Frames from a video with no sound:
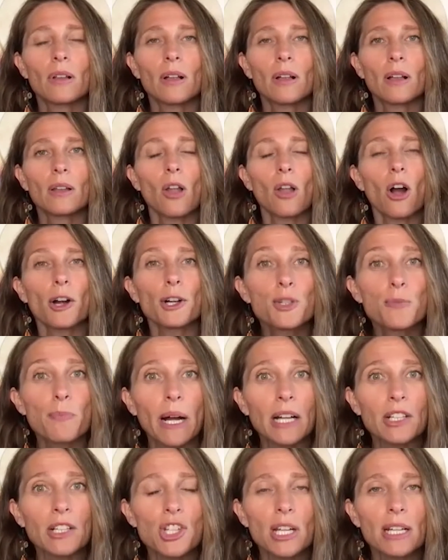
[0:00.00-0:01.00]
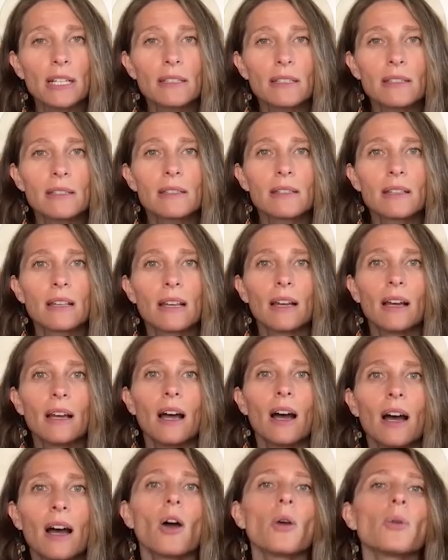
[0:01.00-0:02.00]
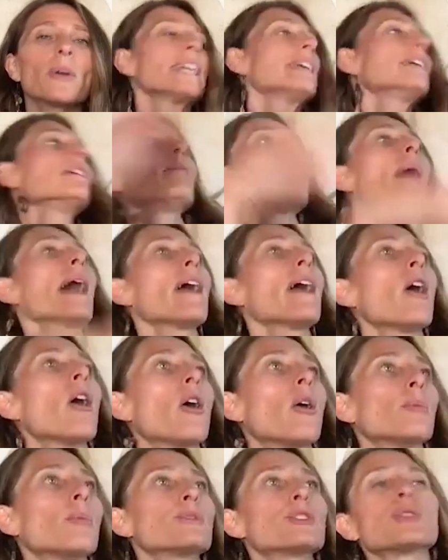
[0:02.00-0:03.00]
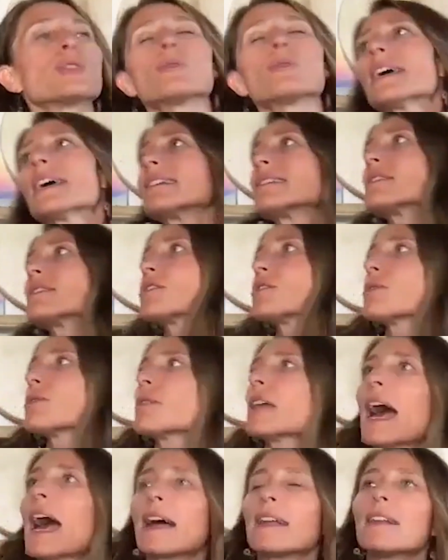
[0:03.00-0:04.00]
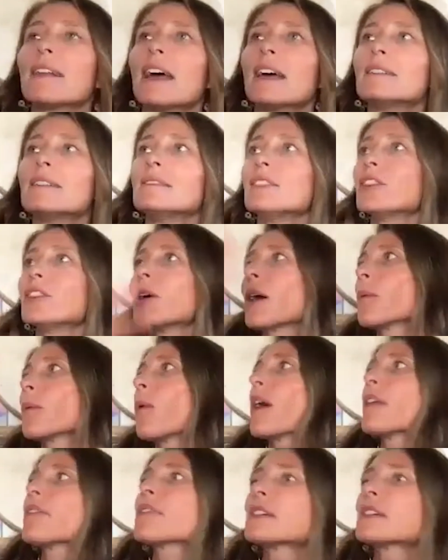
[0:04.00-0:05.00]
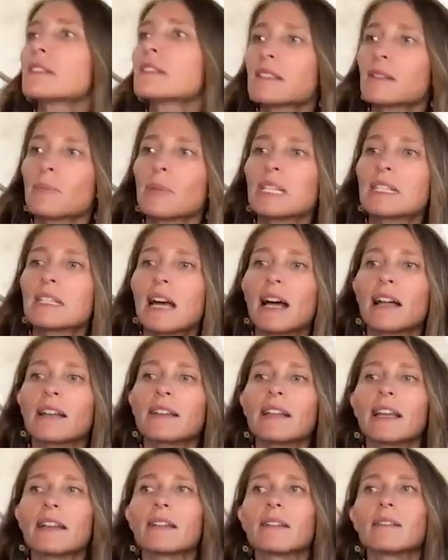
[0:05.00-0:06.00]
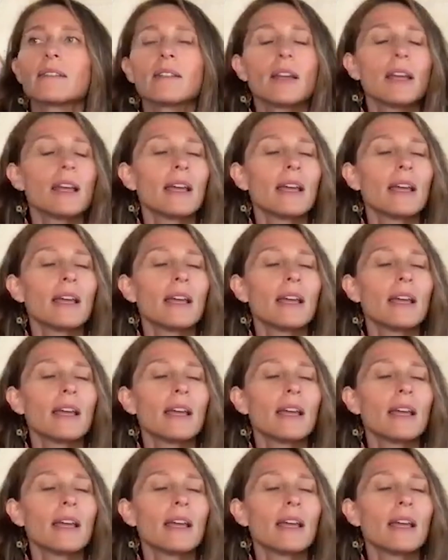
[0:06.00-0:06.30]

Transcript: large budgets. Oh, heal my home, do this, do that. And, I want this to be done.